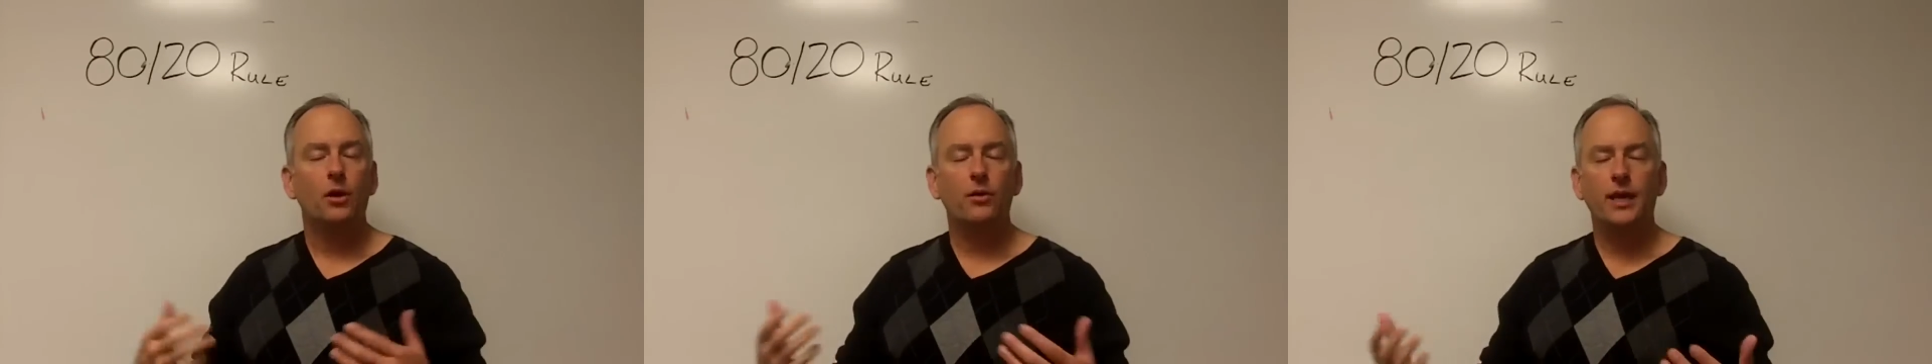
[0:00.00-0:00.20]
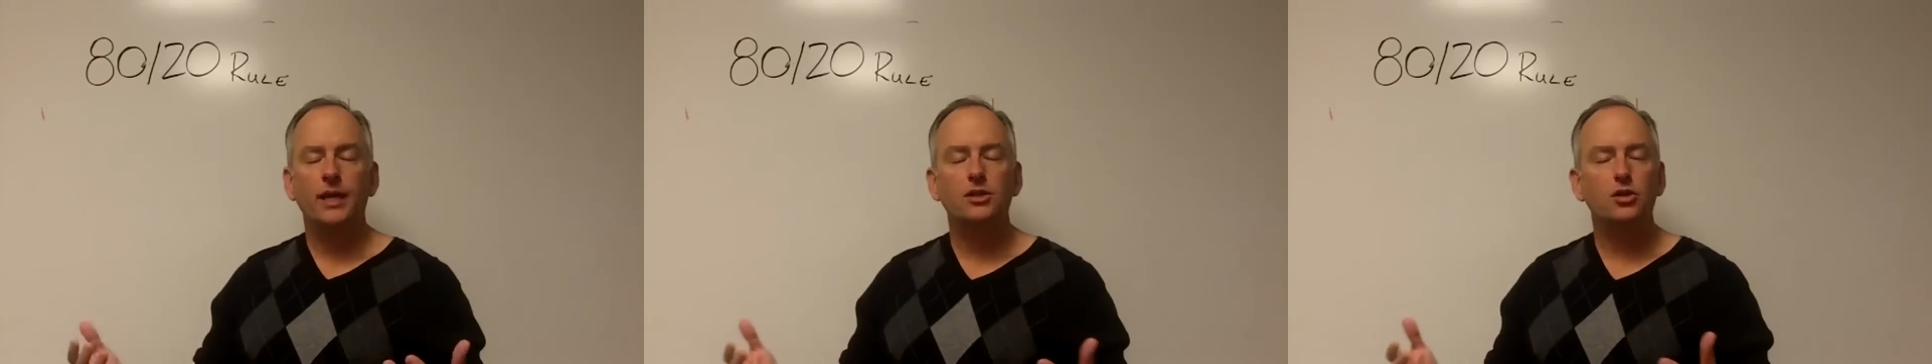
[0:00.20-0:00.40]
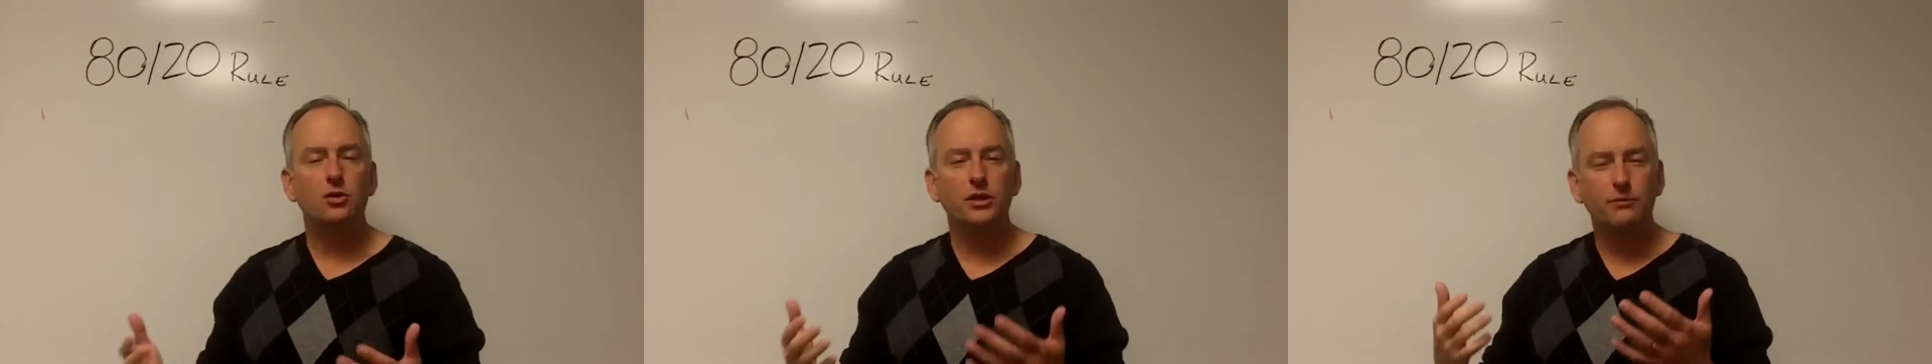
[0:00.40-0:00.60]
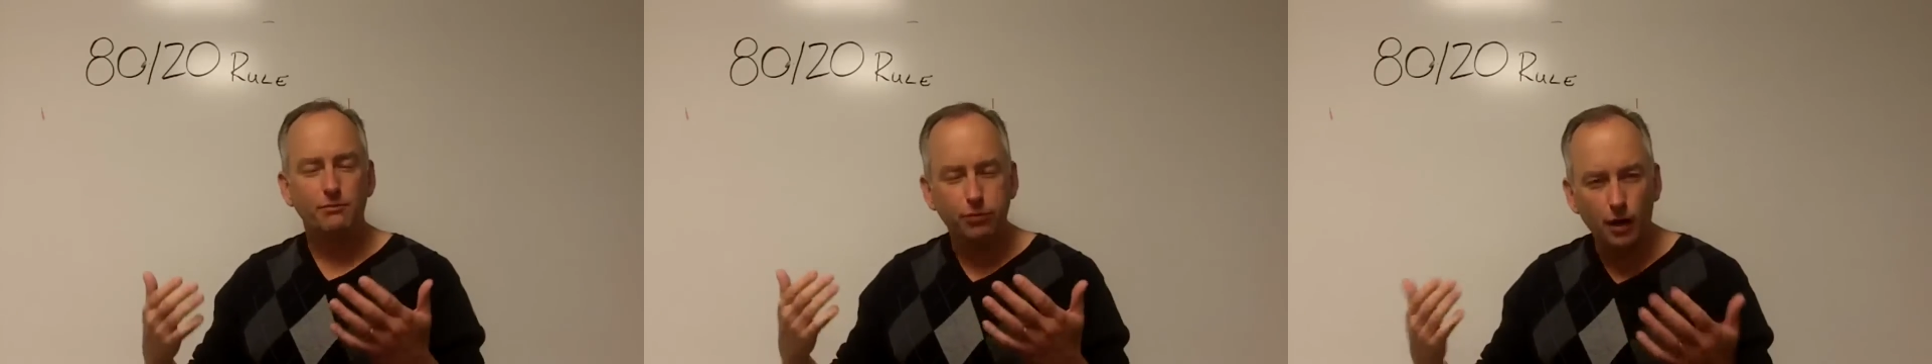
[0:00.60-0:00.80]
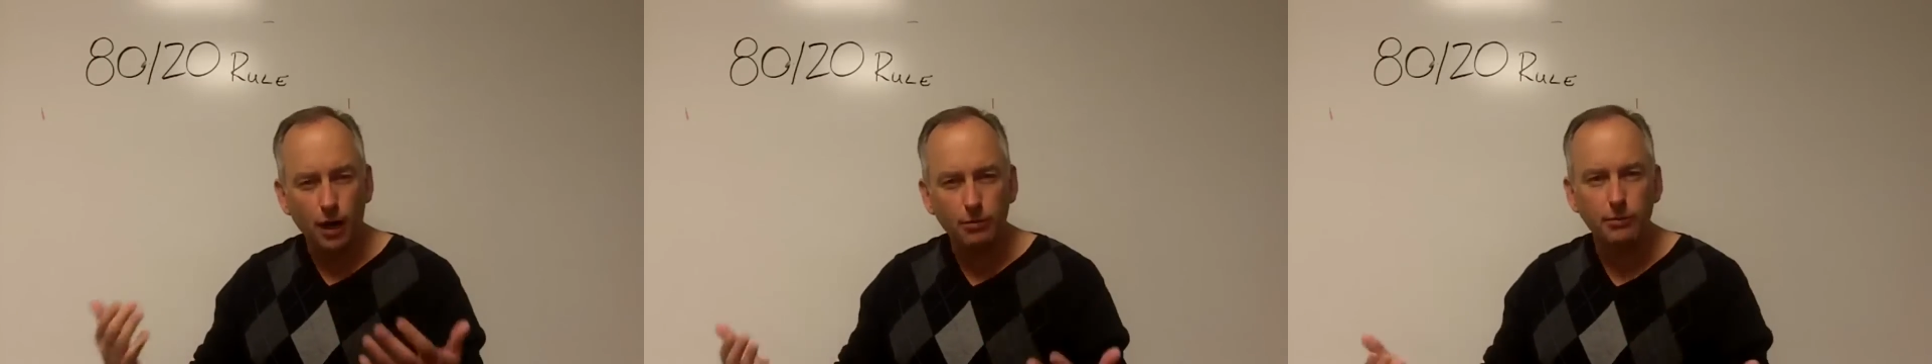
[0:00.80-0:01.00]
Okay, so
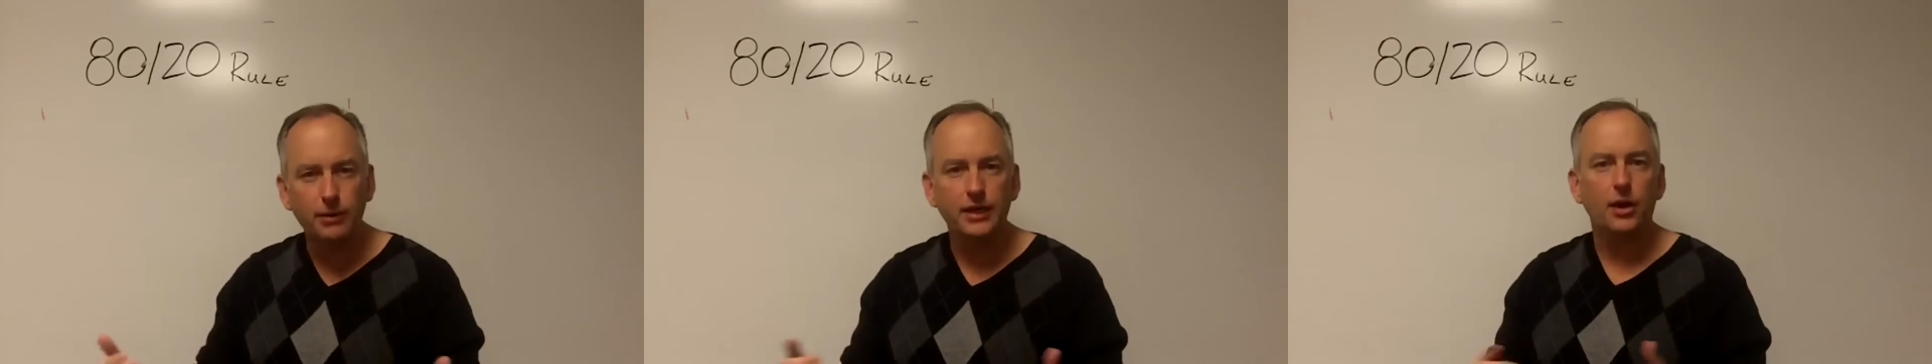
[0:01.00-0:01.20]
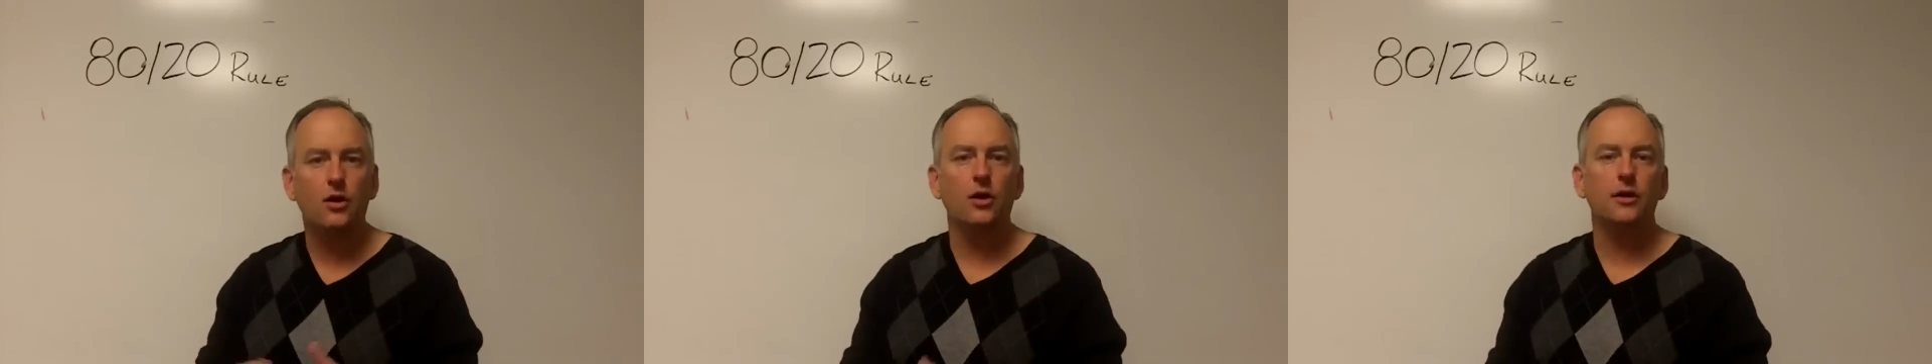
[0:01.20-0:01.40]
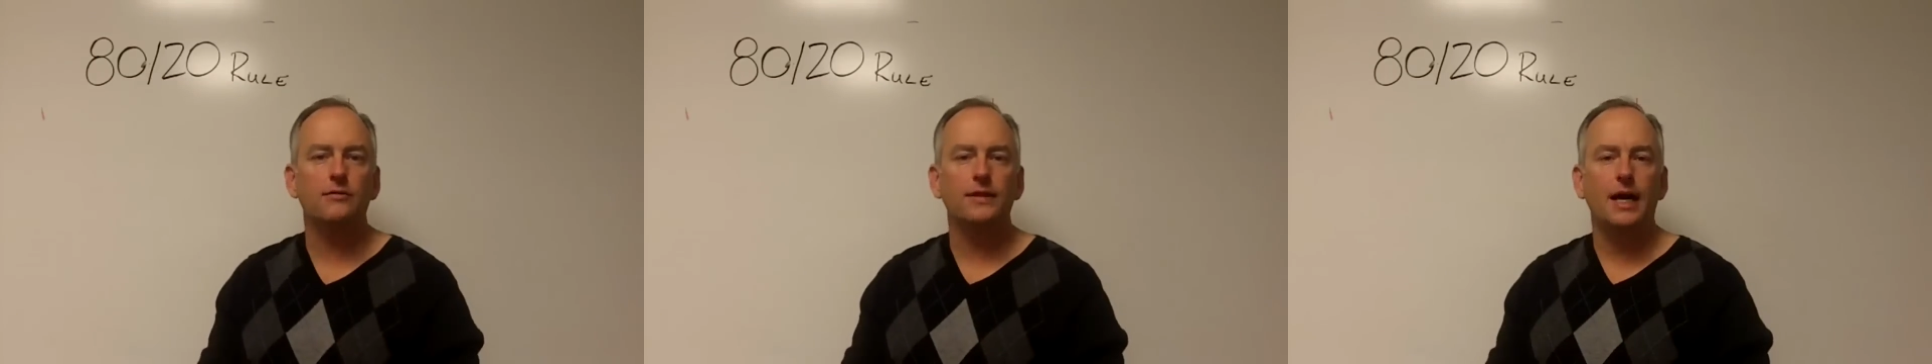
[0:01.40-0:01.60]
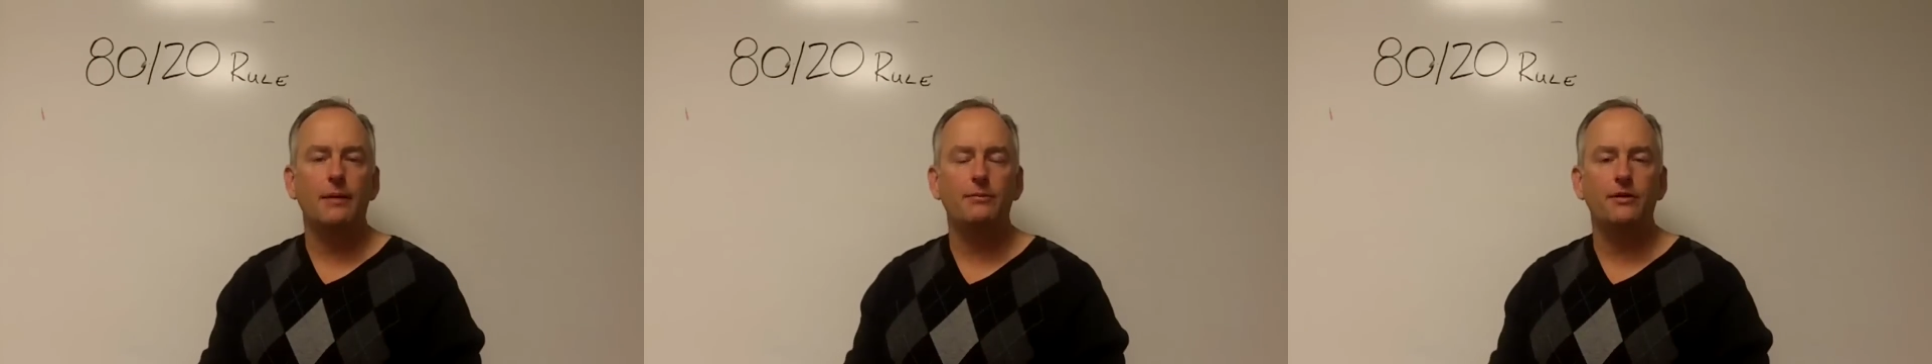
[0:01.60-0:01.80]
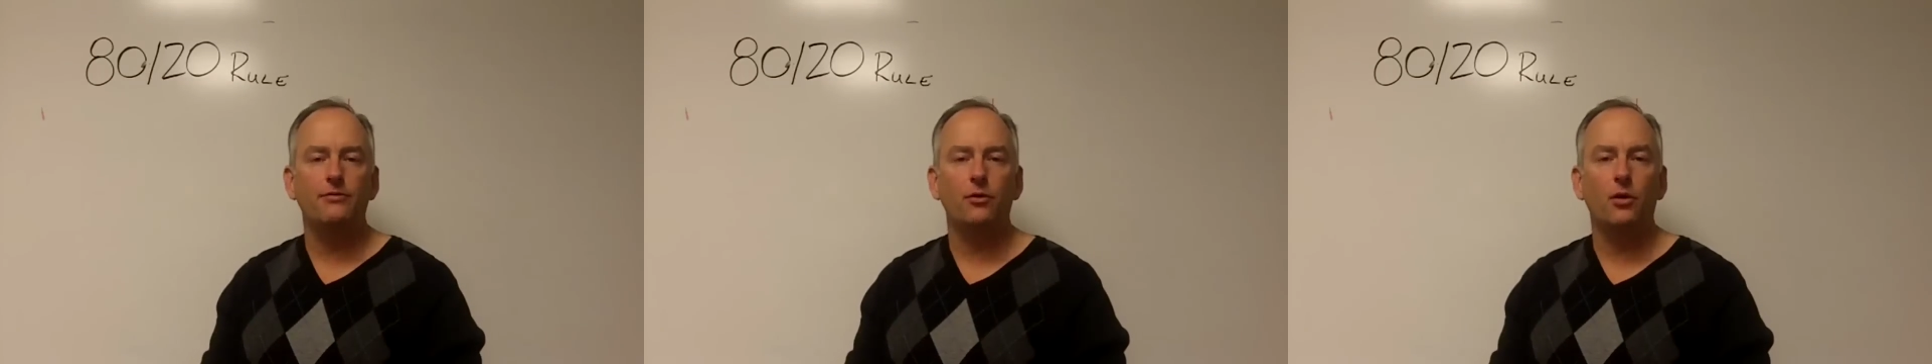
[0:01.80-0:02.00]
you've probably heard of
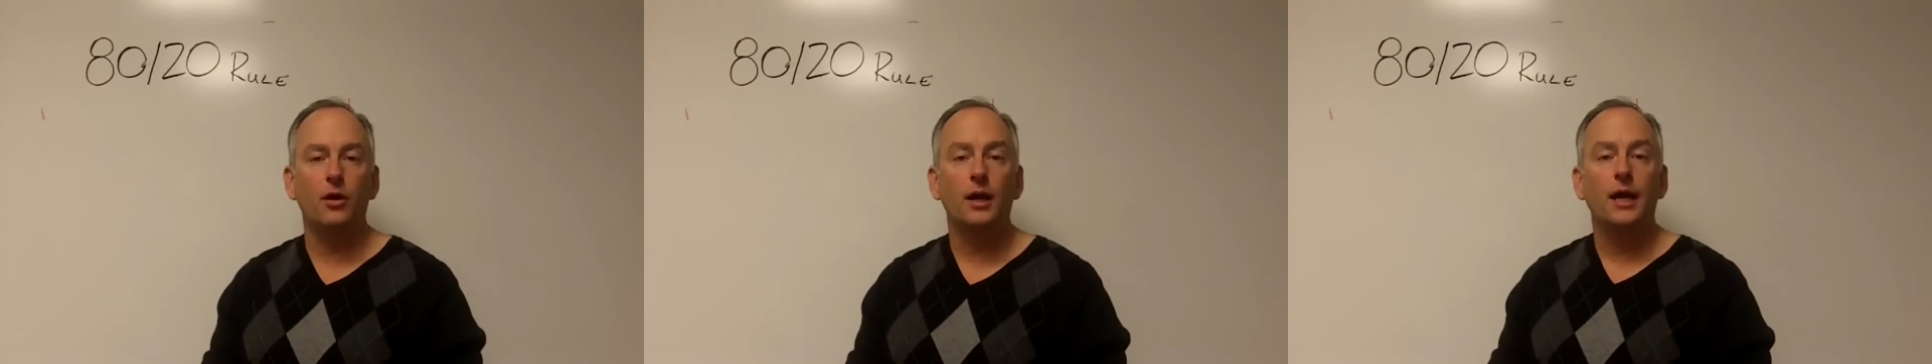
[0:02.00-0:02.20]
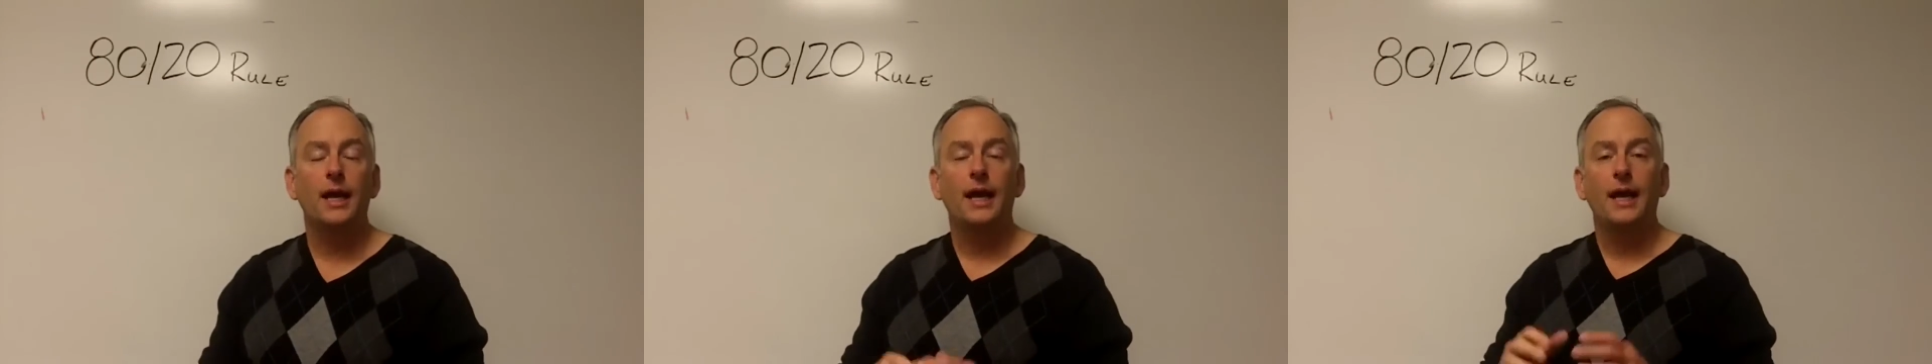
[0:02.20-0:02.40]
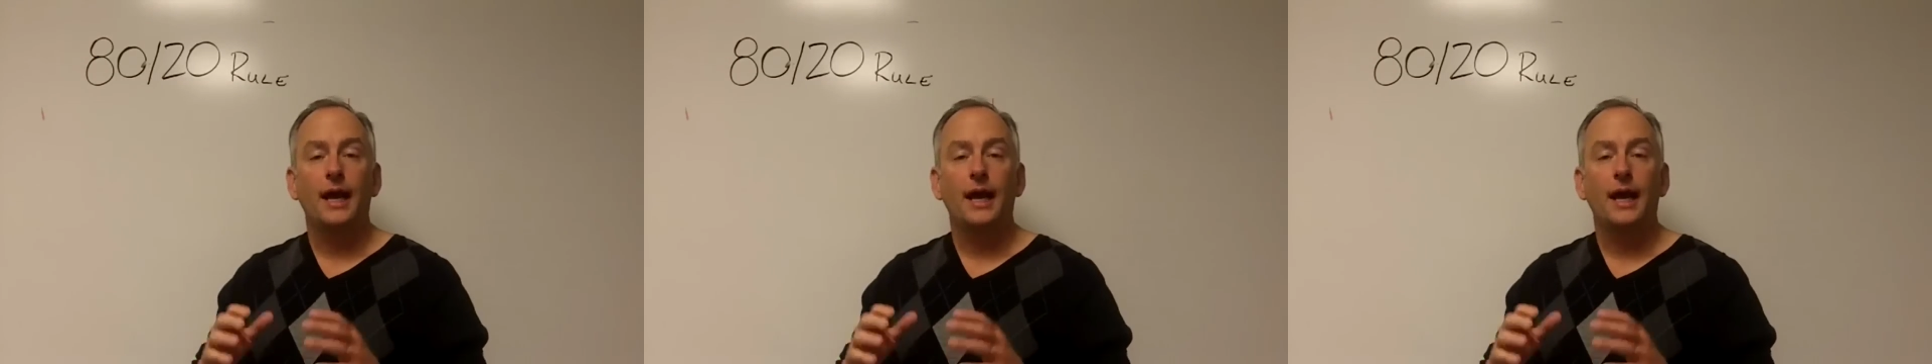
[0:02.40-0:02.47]
that before